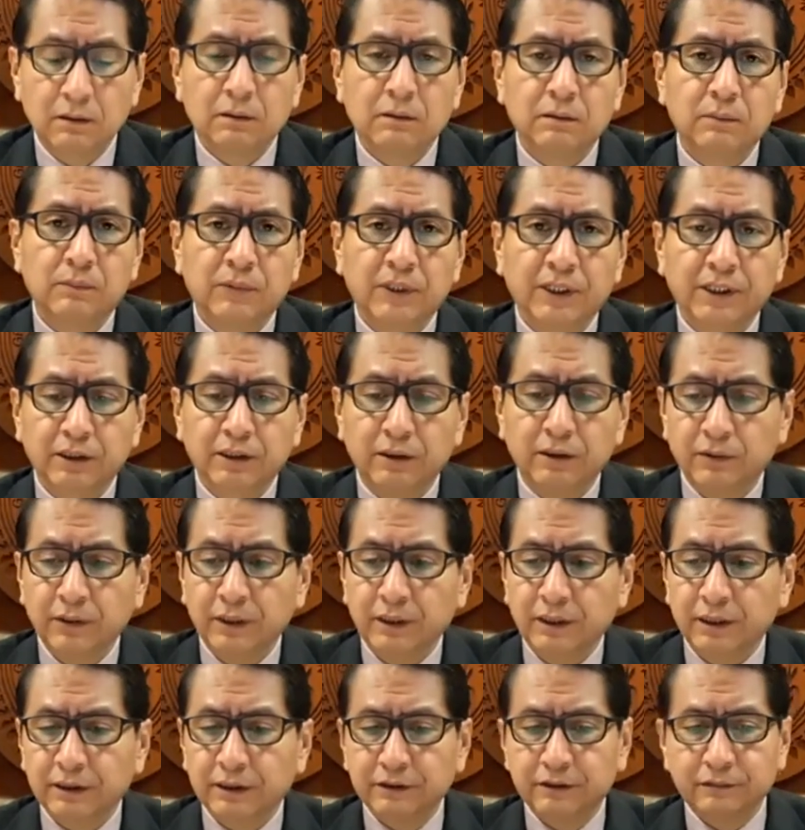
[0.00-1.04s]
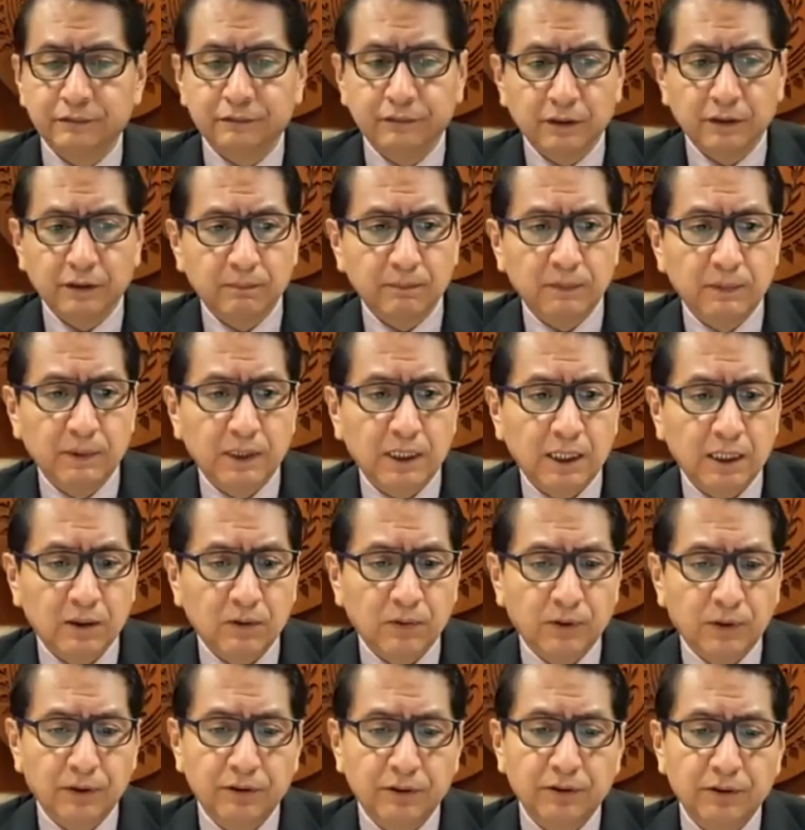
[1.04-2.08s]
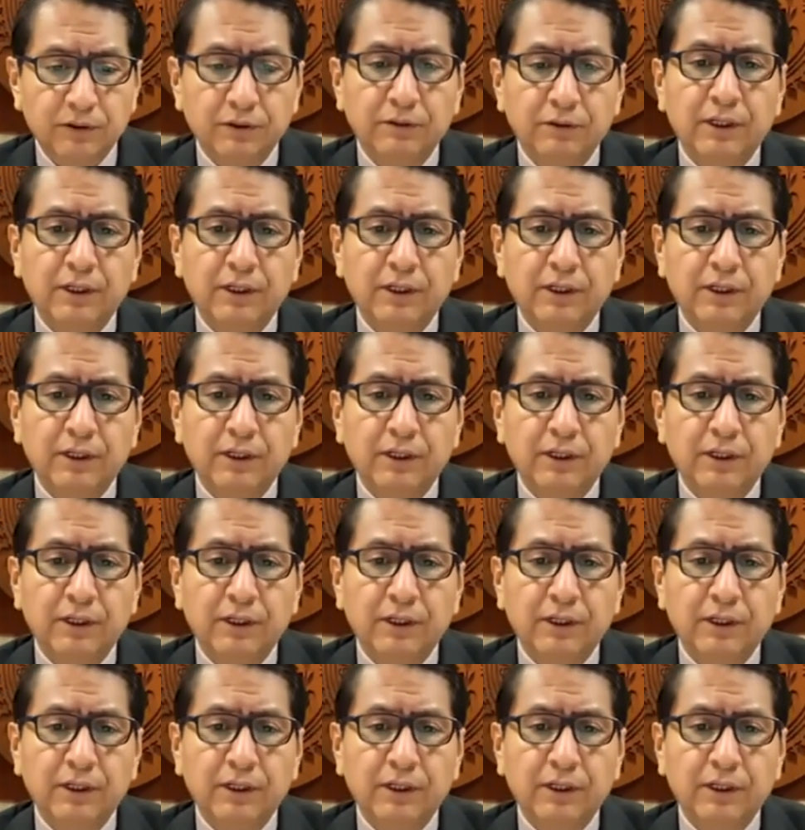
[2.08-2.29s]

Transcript: Bringing greetings from our